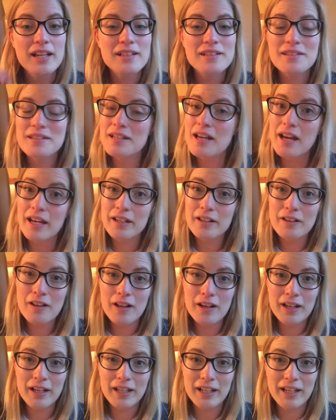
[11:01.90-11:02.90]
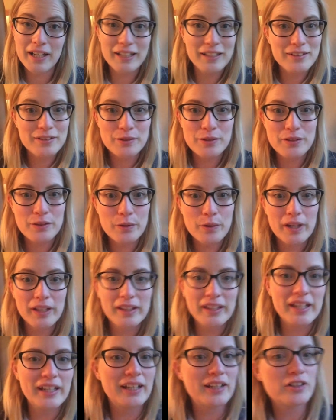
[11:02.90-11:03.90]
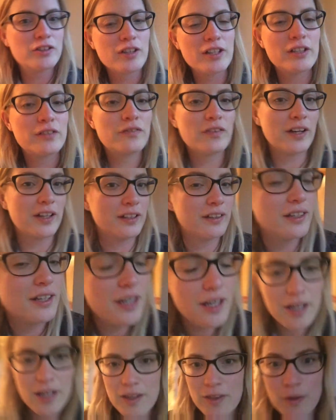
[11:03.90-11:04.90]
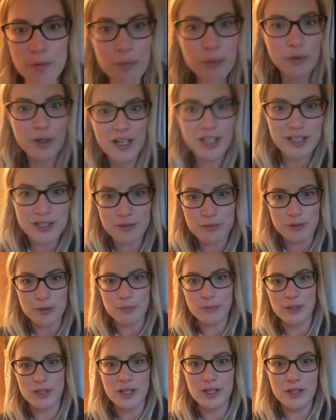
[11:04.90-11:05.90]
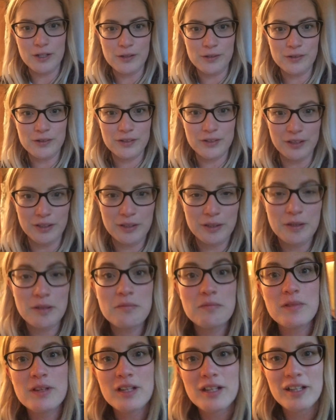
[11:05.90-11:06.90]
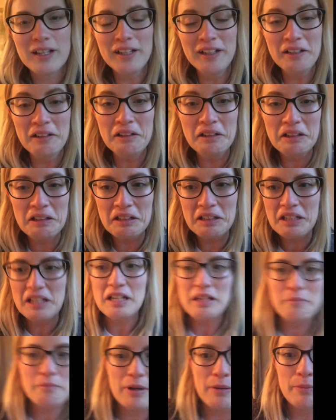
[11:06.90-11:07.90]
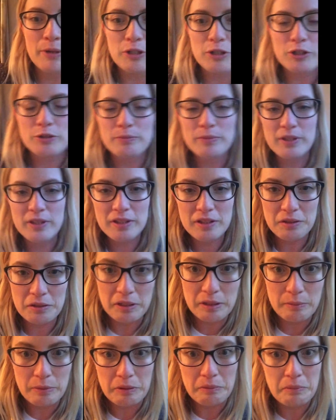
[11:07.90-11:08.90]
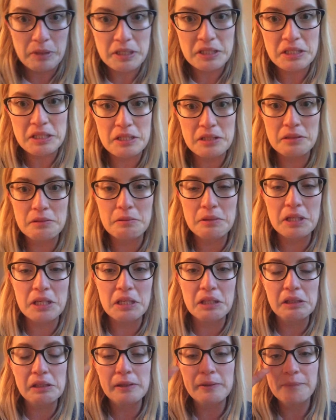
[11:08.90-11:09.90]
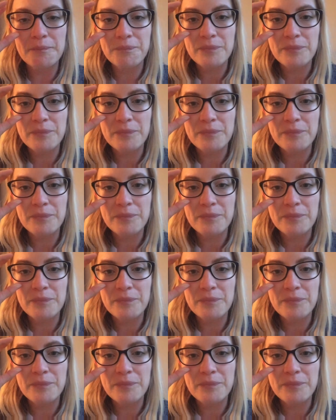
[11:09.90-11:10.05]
It's 9 o'clock at night, so it's quite late. I tried to find the brightest room in the house. My bedroom. Sorry about the mess as well.